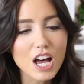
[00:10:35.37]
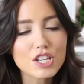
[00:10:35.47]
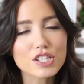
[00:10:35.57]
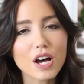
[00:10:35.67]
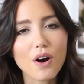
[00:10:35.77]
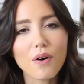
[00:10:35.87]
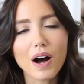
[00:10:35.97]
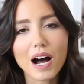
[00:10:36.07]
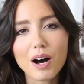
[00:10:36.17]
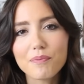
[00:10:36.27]
So
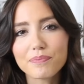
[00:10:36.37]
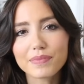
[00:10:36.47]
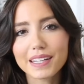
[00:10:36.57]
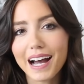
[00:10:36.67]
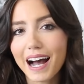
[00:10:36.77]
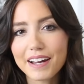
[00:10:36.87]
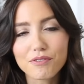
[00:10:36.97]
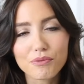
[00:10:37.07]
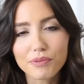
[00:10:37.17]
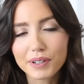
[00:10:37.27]
um, yeah,
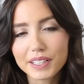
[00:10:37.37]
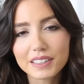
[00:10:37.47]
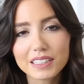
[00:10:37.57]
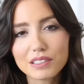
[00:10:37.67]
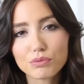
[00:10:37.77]
I really,